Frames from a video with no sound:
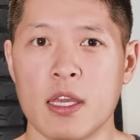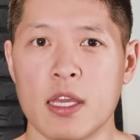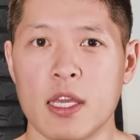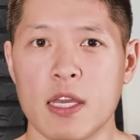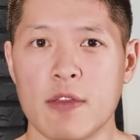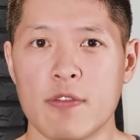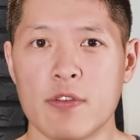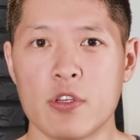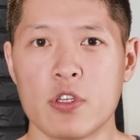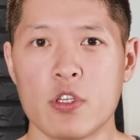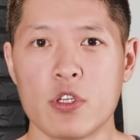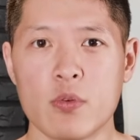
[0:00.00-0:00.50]

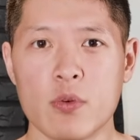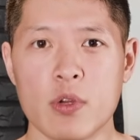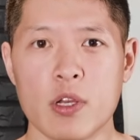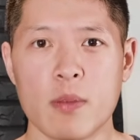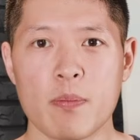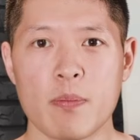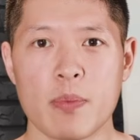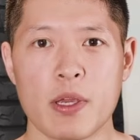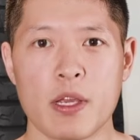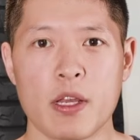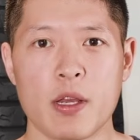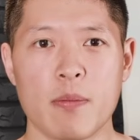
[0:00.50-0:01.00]
If you do want
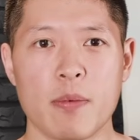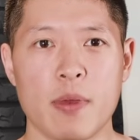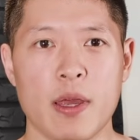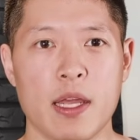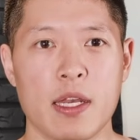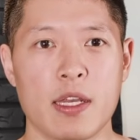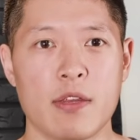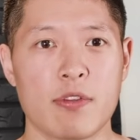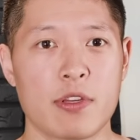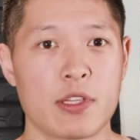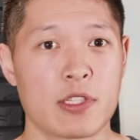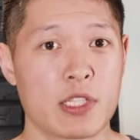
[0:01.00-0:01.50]
to pick up
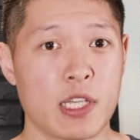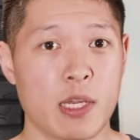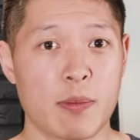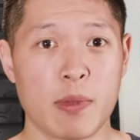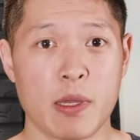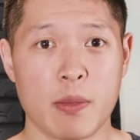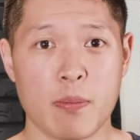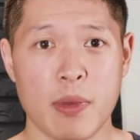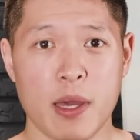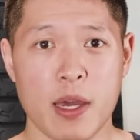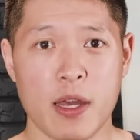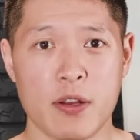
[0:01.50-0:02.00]
any of the
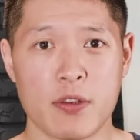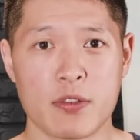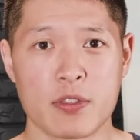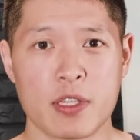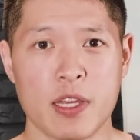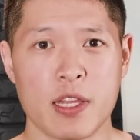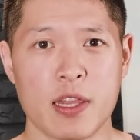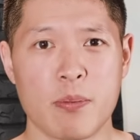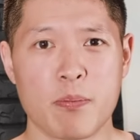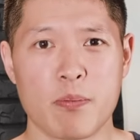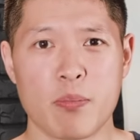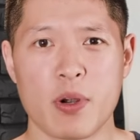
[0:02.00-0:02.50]
Sypik paddles,
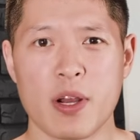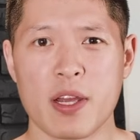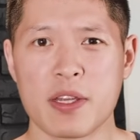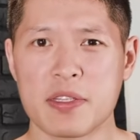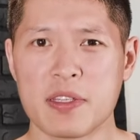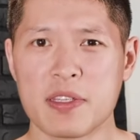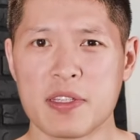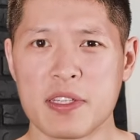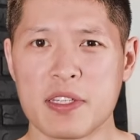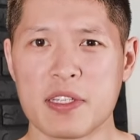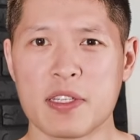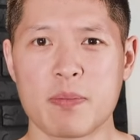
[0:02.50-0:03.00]
the
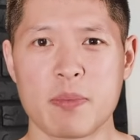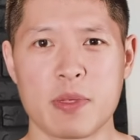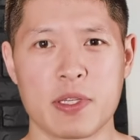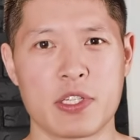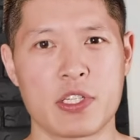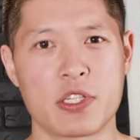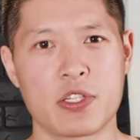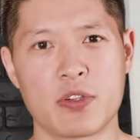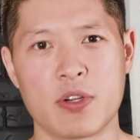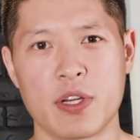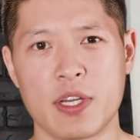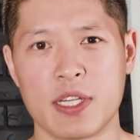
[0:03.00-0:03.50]
process is a bit
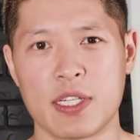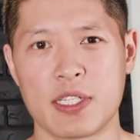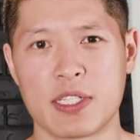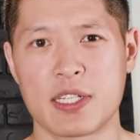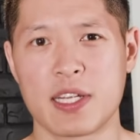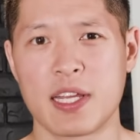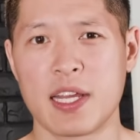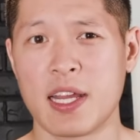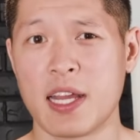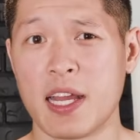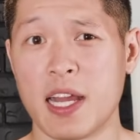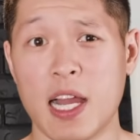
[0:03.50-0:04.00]
strange.
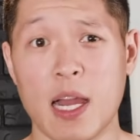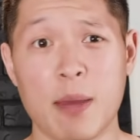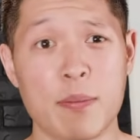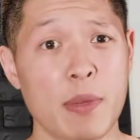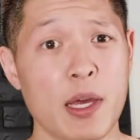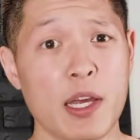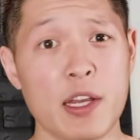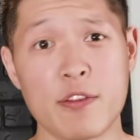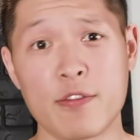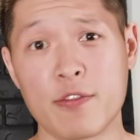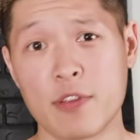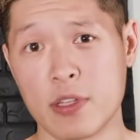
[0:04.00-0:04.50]
I'm
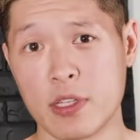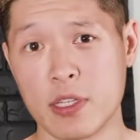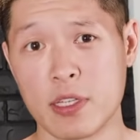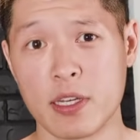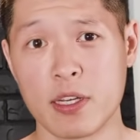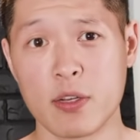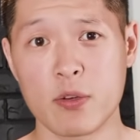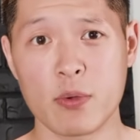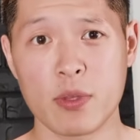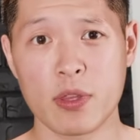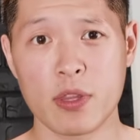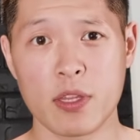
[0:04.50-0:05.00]
not
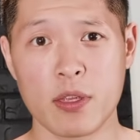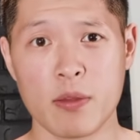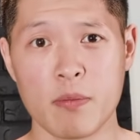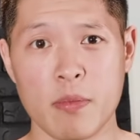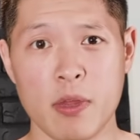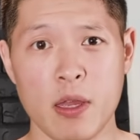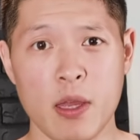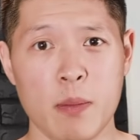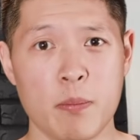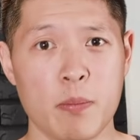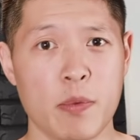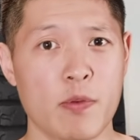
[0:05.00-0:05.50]
affiliated with them,
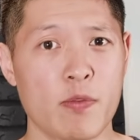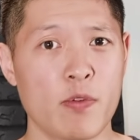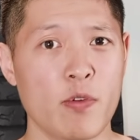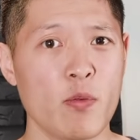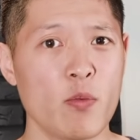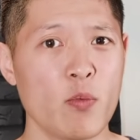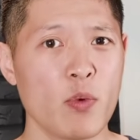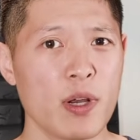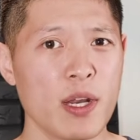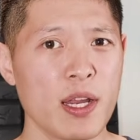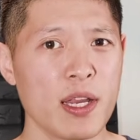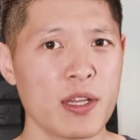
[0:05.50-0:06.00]
but
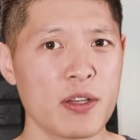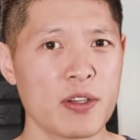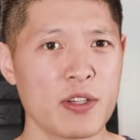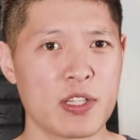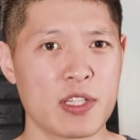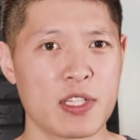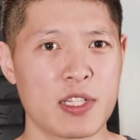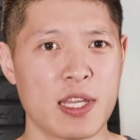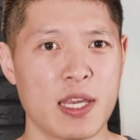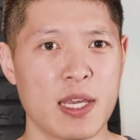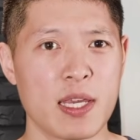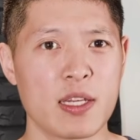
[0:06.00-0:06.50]
from what I
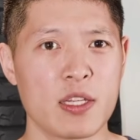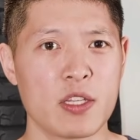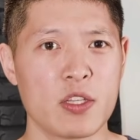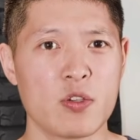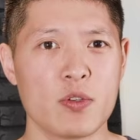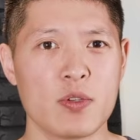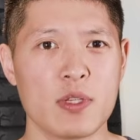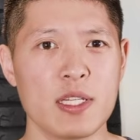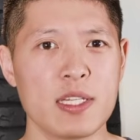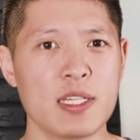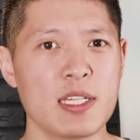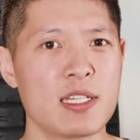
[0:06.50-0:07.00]
understand,
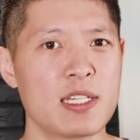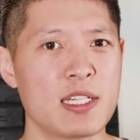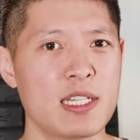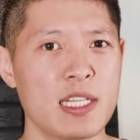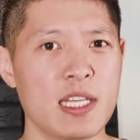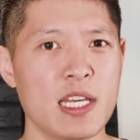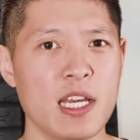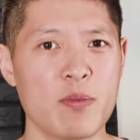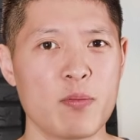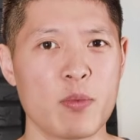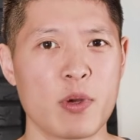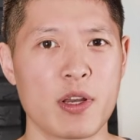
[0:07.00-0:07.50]
you need to
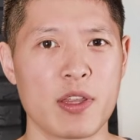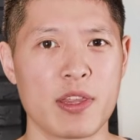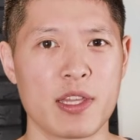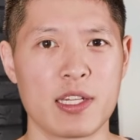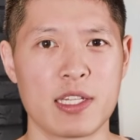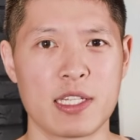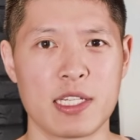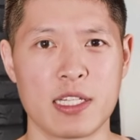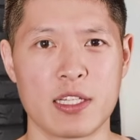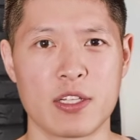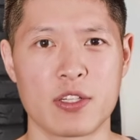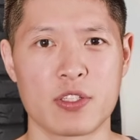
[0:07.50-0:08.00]
DM one of the
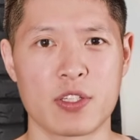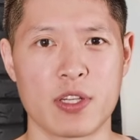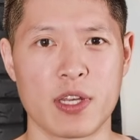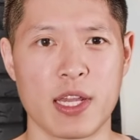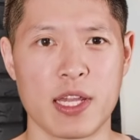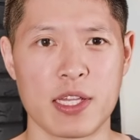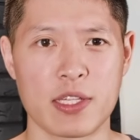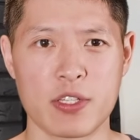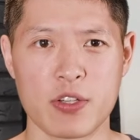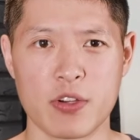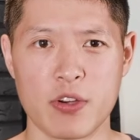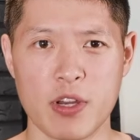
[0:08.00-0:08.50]
dealers on
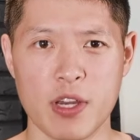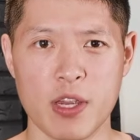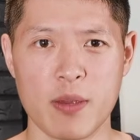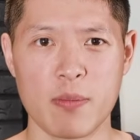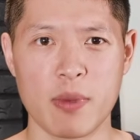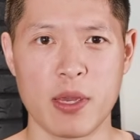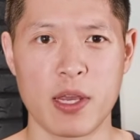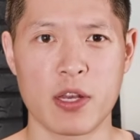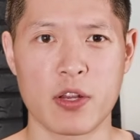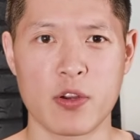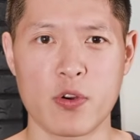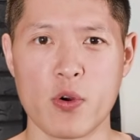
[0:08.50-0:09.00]
Instagram
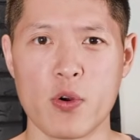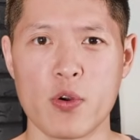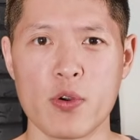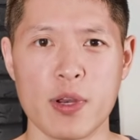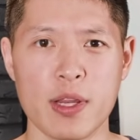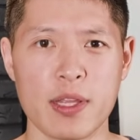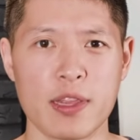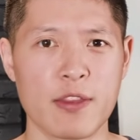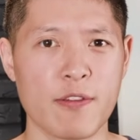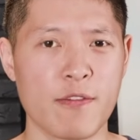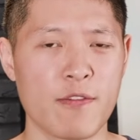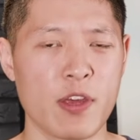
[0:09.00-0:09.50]
and
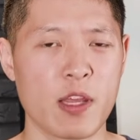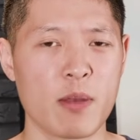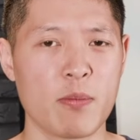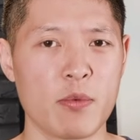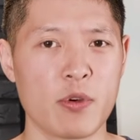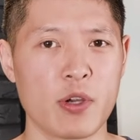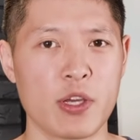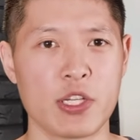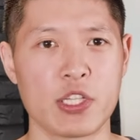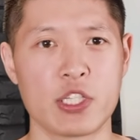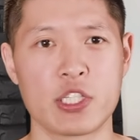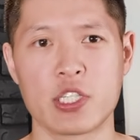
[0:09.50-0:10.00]
coordinate the
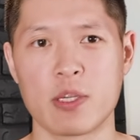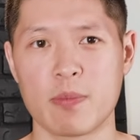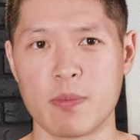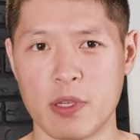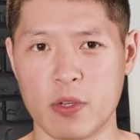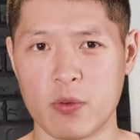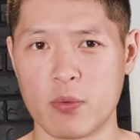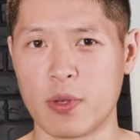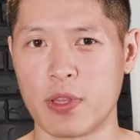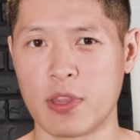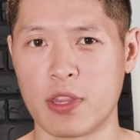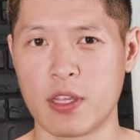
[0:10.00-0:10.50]
Venmo and
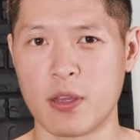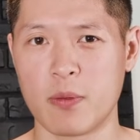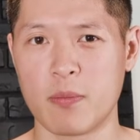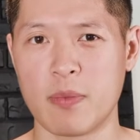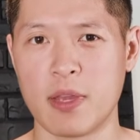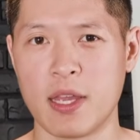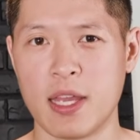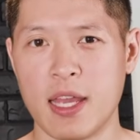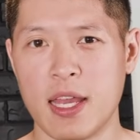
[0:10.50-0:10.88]
shipment with them.